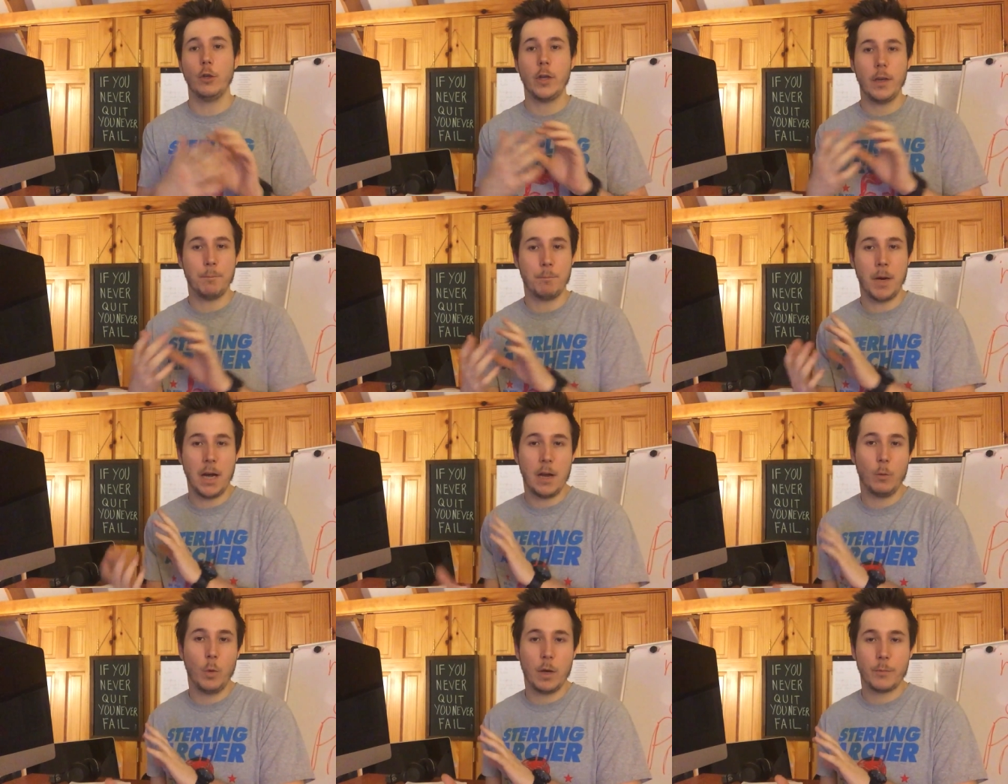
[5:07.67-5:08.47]
Look at
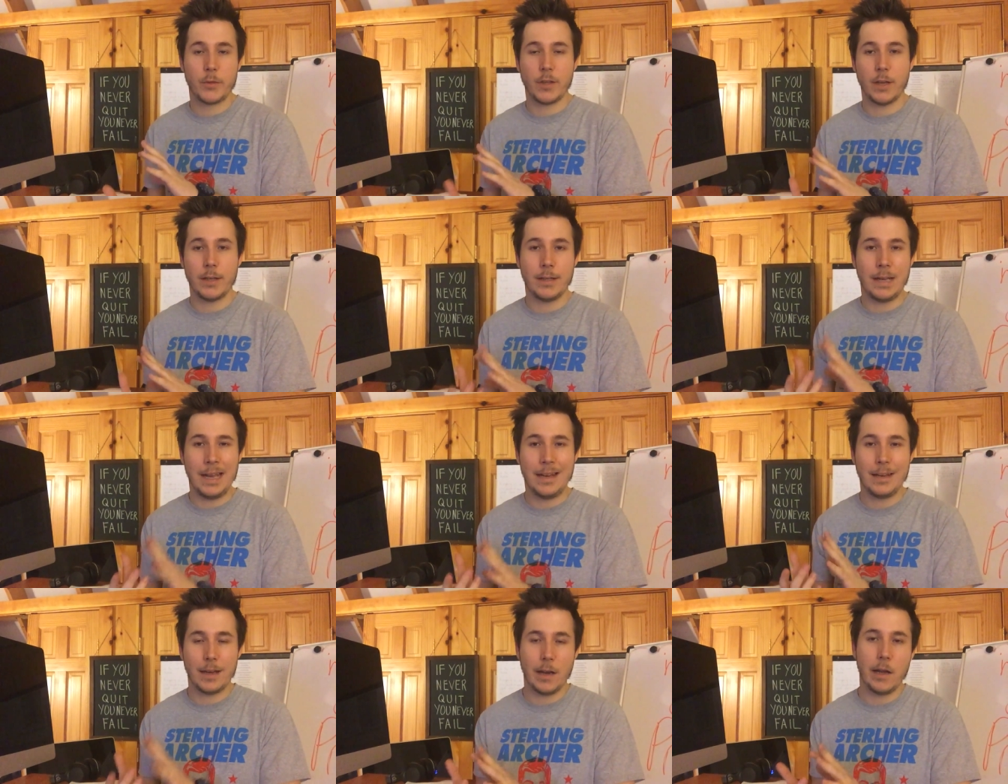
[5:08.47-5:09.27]
my website,
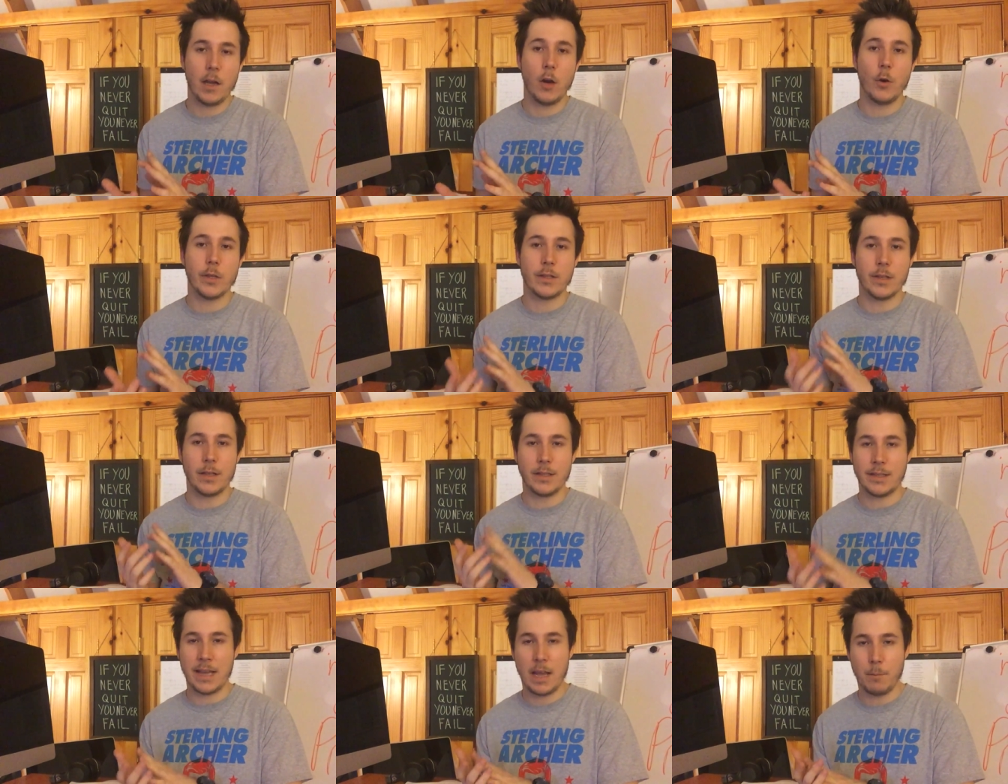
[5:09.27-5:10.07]
Dane.io, as an
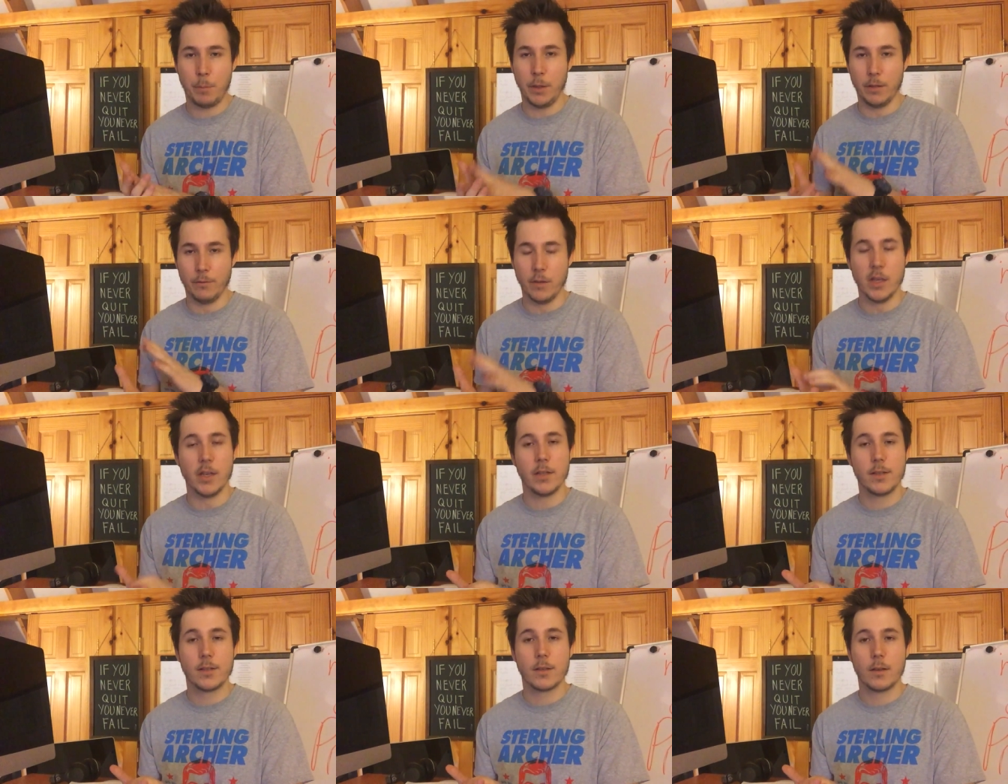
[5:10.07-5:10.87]
example of
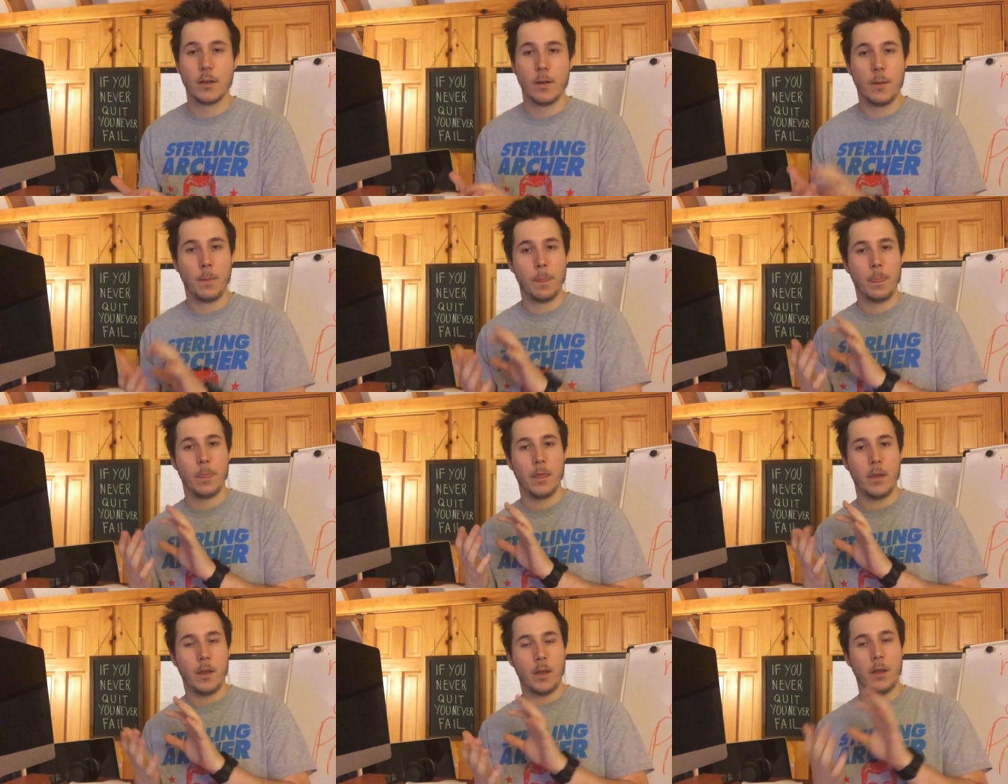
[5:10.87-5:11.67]
this.
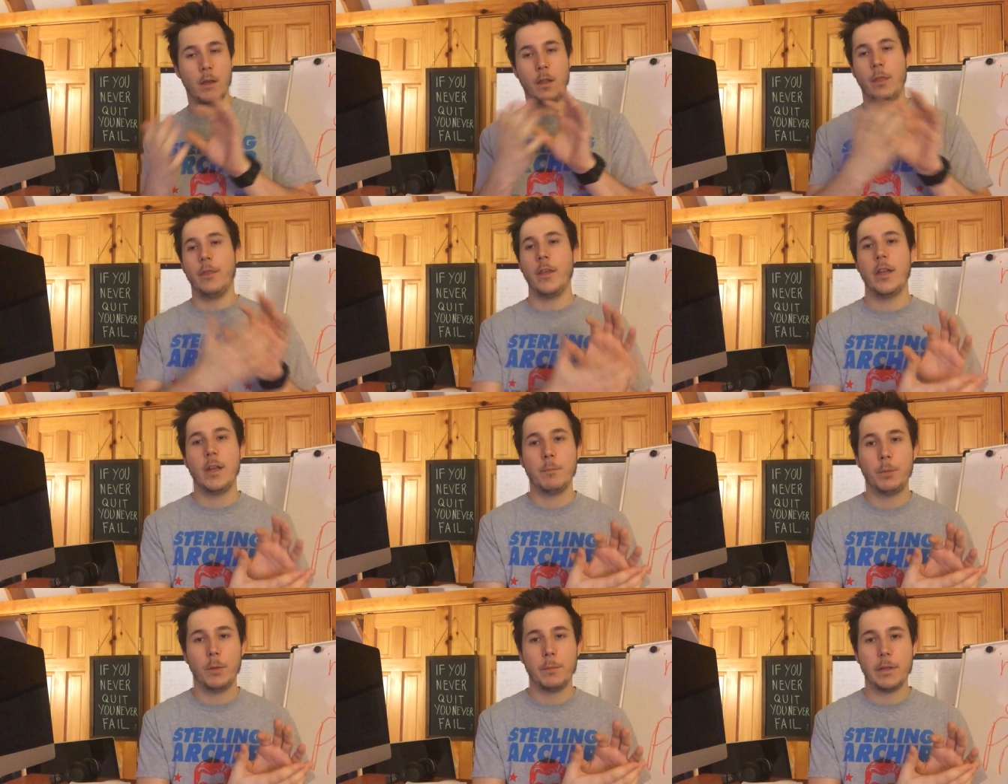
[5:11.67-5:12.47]

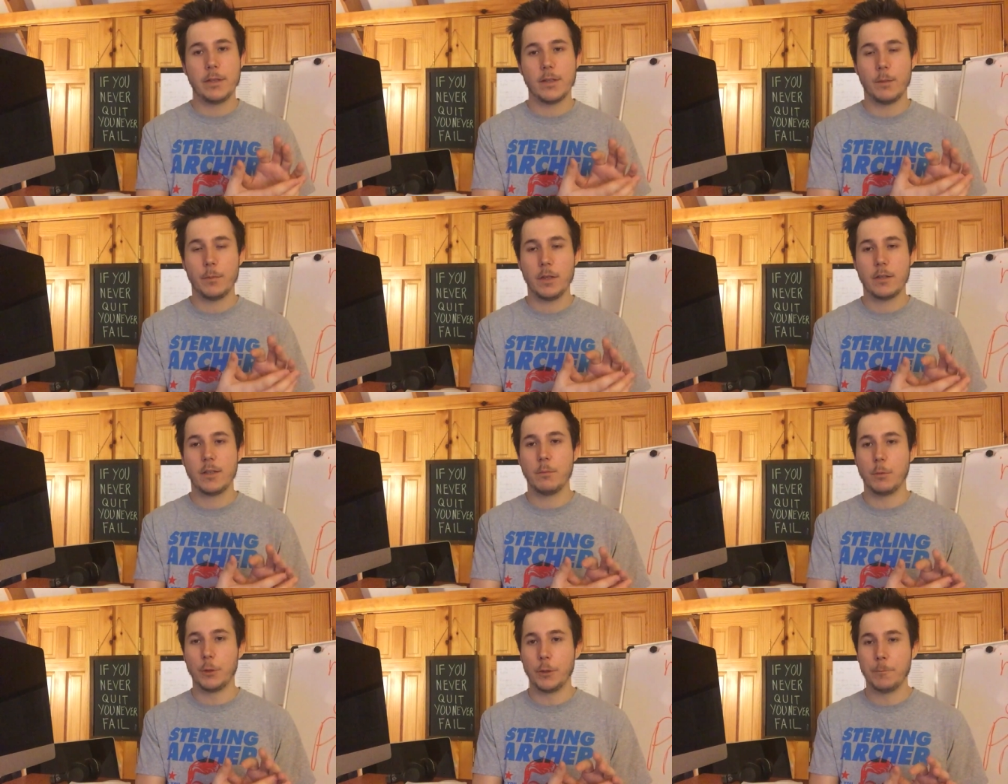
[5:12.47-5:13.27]
Then implement something
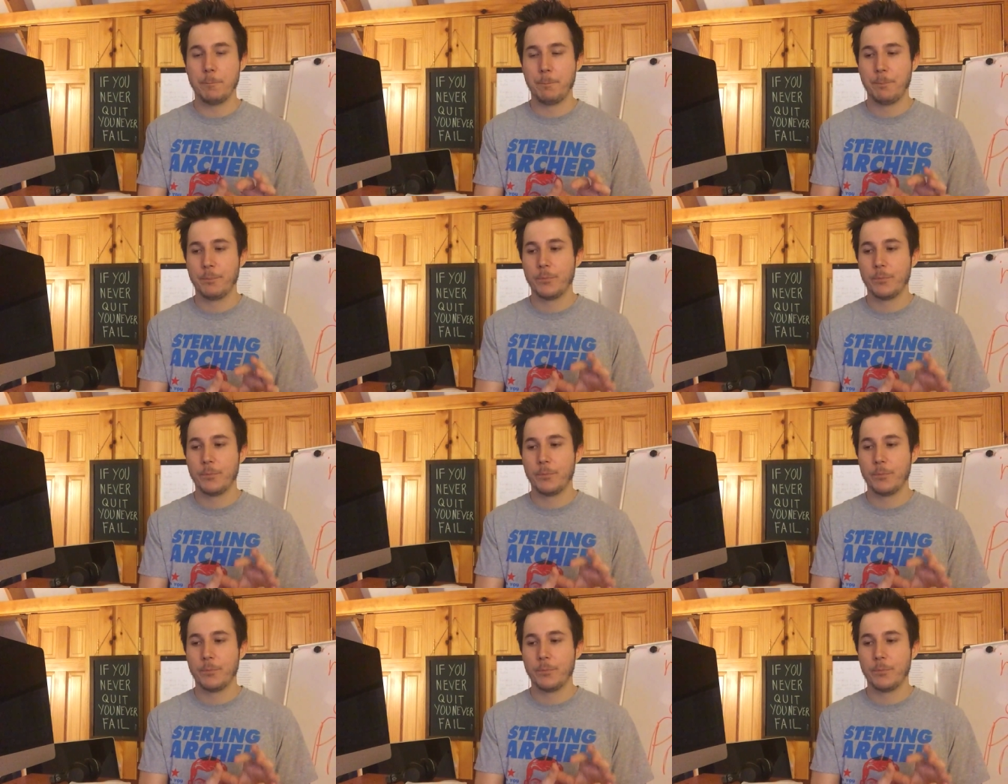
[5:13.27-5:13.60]
similar.